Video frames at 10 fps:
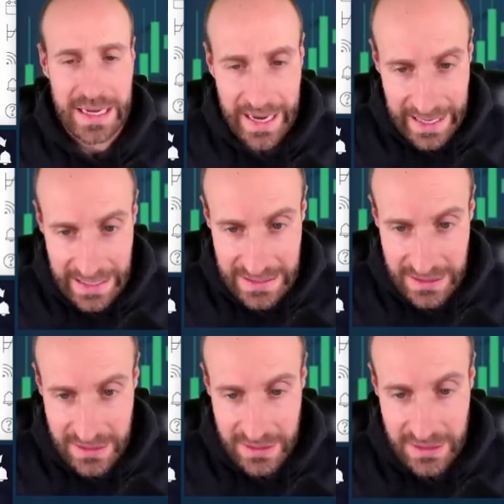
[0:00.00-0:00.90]
And
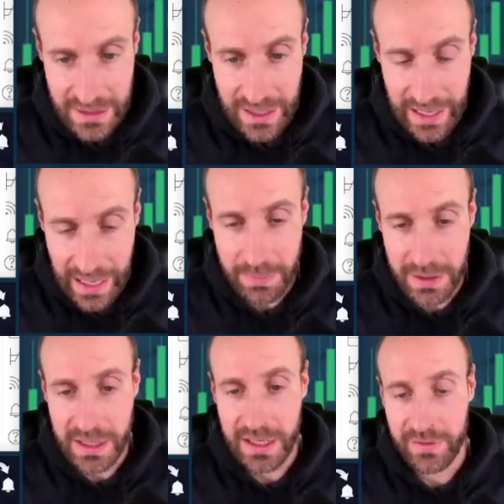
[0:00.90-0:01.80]
I
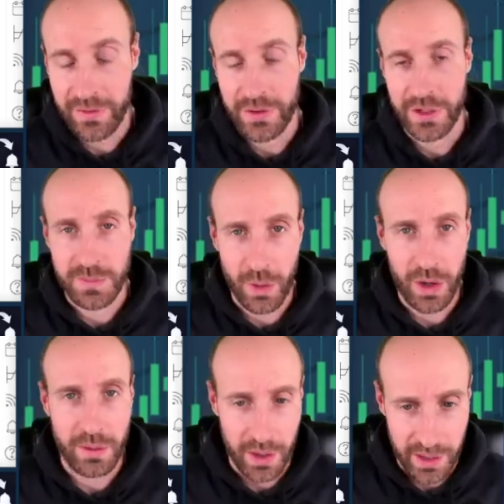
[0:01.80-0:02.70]
believe the
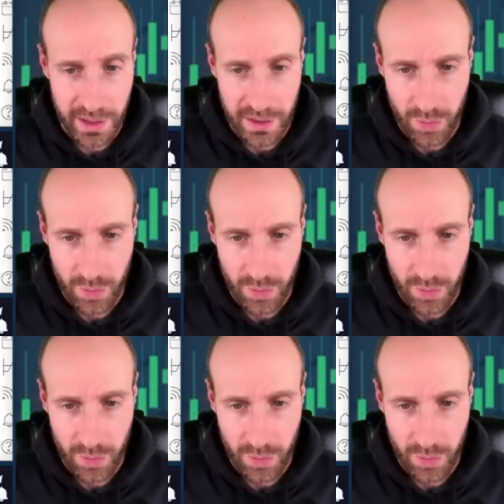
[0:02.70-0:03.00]
smart money,